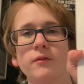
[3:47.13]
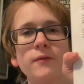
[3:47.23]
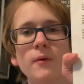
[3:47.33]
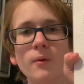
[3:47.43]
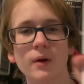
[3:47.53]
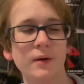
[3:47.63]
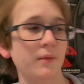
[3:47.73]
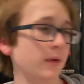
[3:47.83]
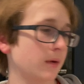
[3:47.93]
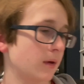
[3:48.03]
four,
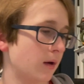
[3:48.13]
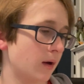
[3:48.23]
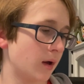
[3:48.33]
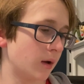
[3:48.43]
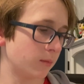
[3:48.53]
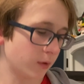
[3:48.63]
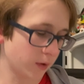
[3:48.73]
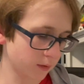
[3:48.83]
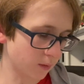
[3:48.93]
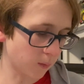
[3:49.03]
uh,
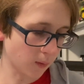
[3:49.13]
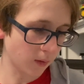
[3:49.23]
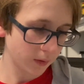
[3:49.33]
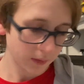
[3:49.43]
really cool.